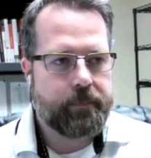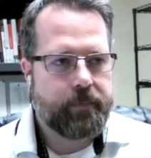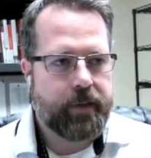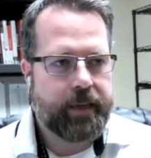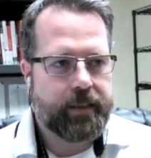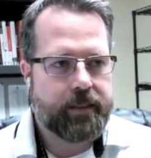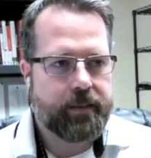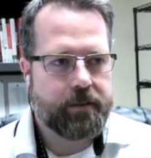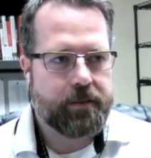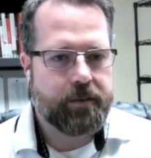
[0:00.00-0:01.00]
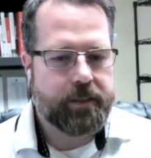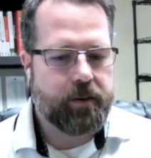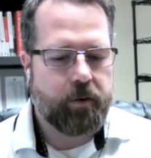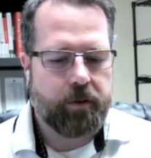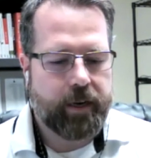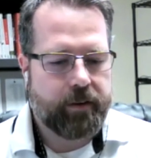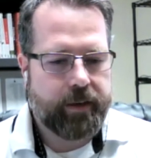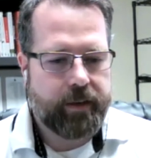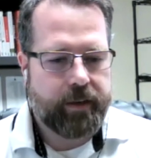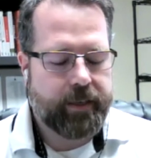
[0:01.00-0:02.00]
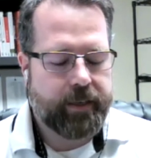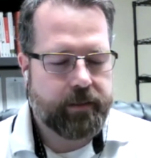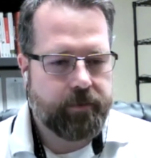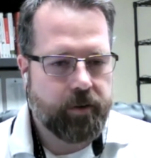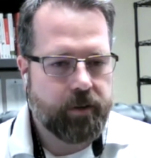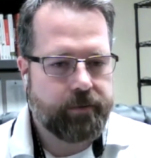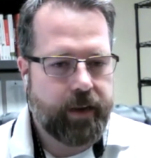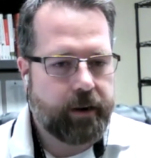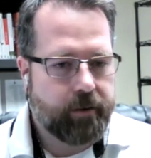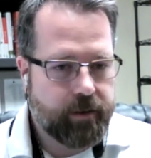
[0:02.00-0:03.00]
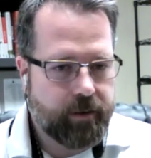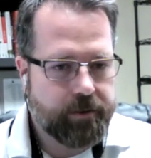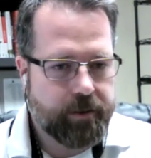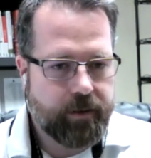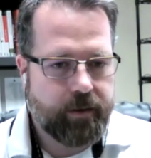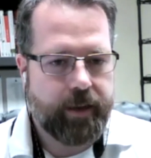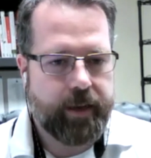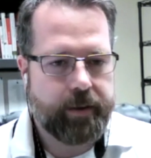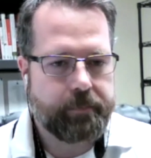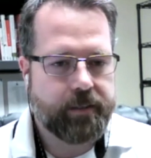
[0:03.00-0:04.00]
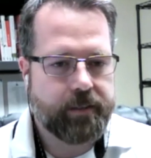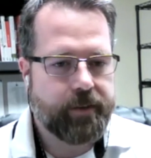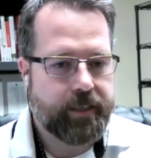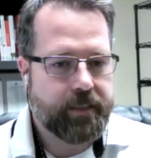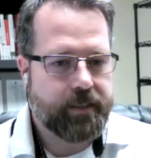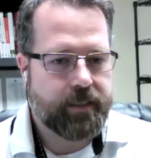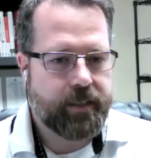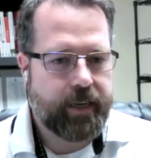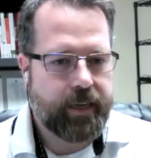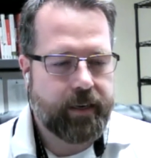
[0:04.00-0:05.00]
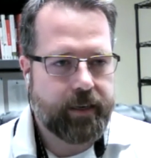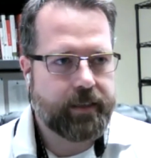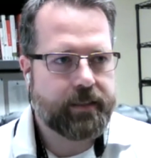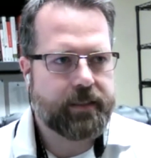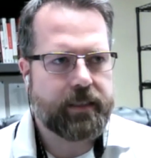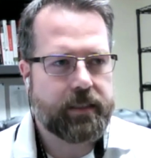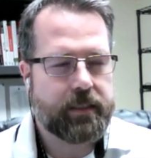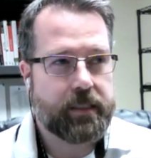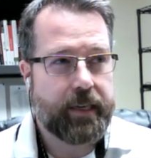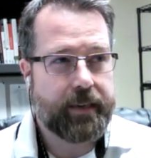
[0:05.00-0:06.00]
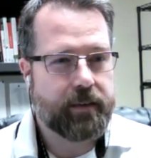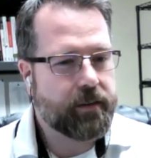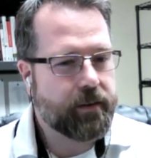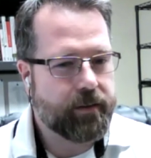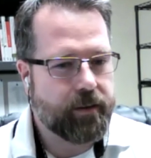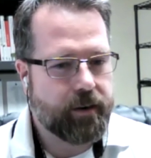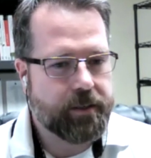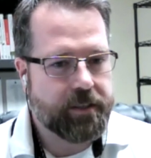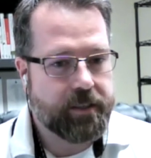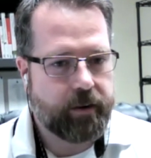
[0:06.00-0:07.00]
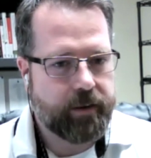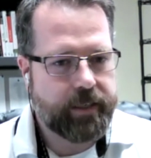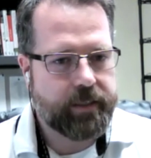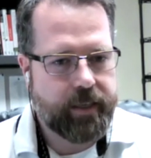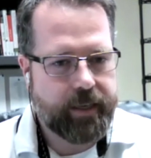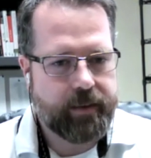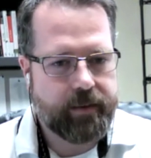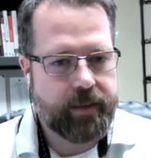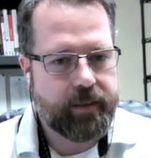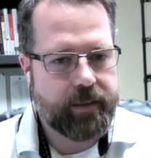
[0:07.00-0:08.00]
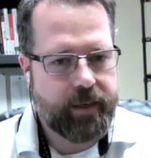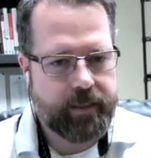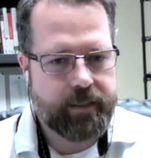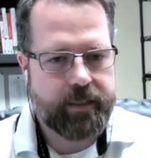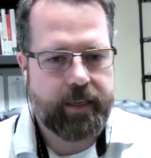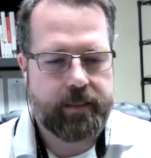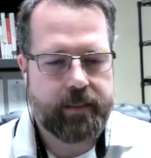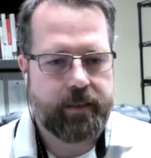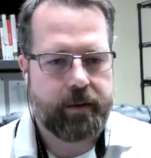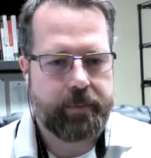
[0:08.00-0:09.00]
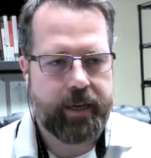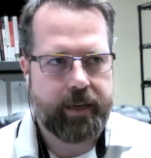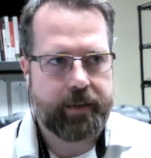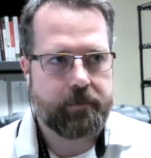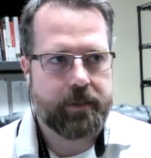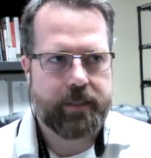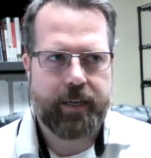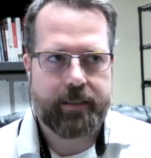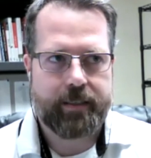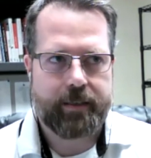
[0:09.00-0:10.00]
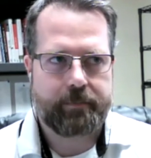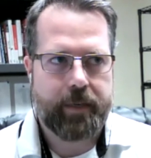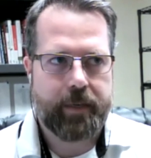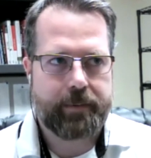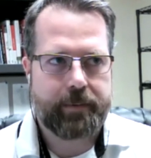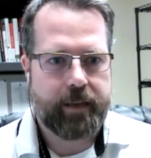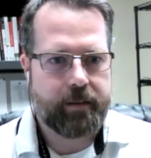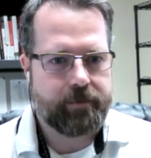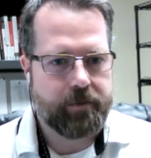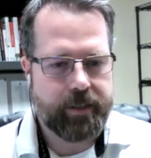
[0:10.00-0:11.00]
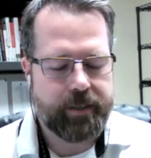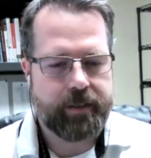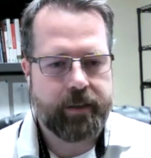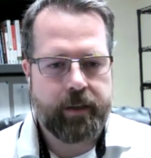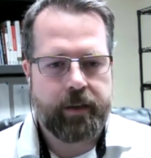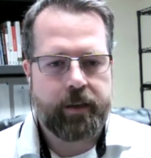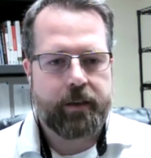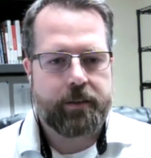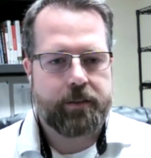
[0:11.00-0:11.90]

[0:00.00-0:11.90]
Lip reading: It's also, this whole area is full of agriculture, and Pennsylvania as a state is the second or third largest dairy state in the United States, behind Wisconsin and maybe California. Yeah.